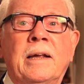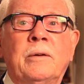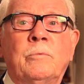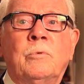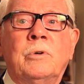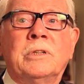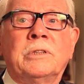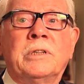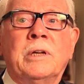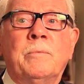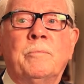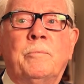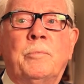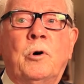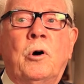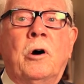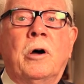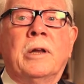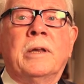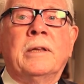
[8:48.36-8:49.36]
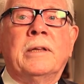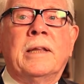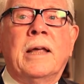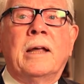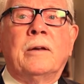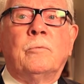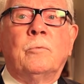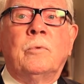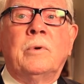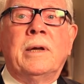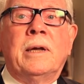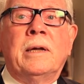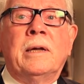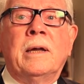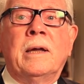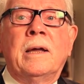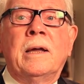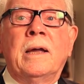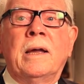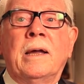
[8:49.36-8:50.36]
it was important that
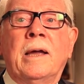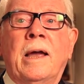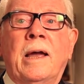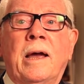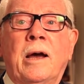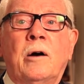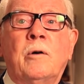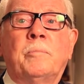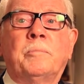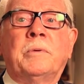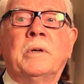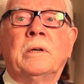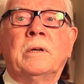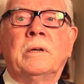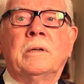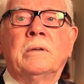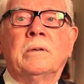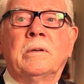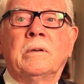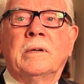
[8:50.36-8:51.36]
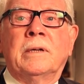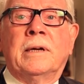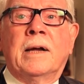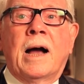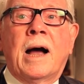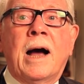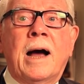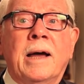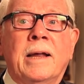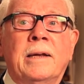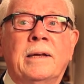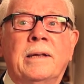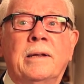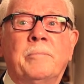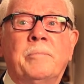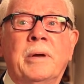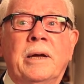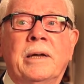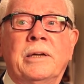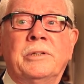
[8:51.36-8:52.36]
we helped guide
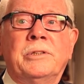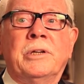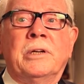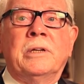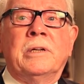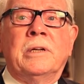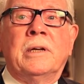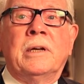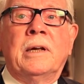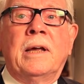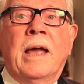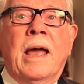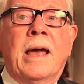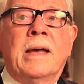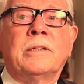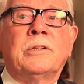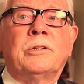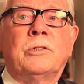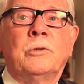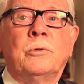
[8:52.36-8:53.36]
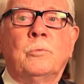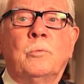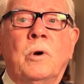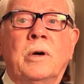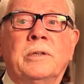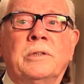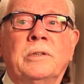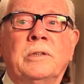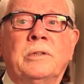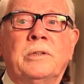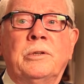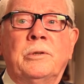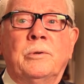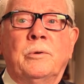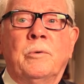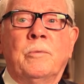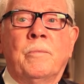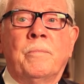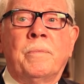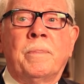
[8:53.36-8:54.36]
the patient as to what to
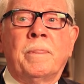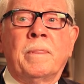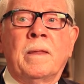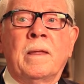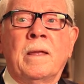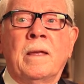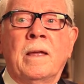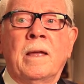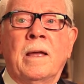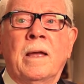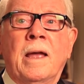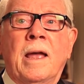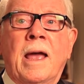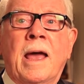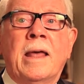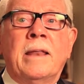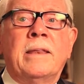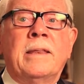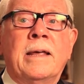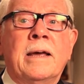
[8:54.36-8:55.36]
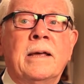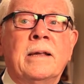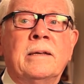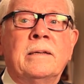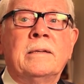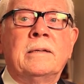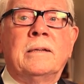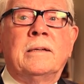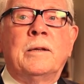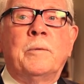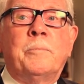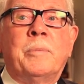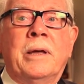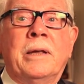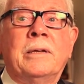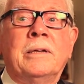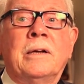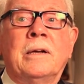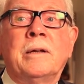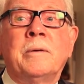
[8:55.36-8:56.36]
do. And then the
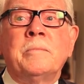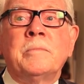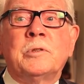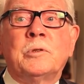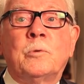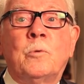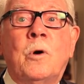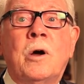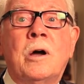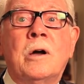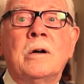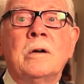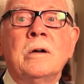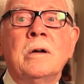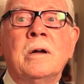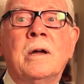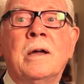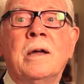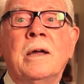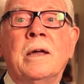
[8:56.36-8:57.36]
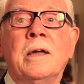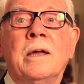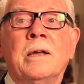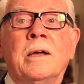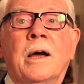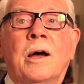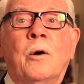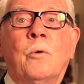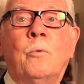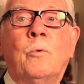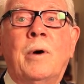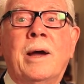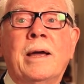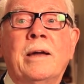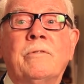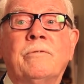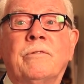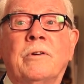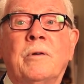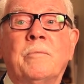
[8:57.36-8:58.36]
pendulum swung
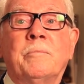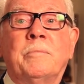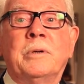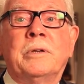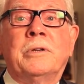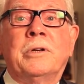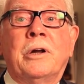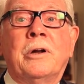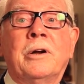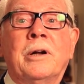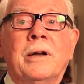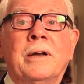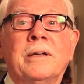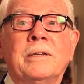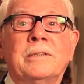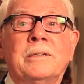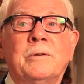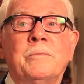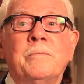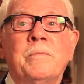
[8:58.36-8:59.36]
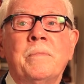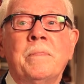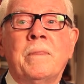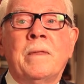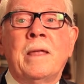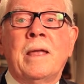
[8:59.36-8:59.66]
away from paternalism,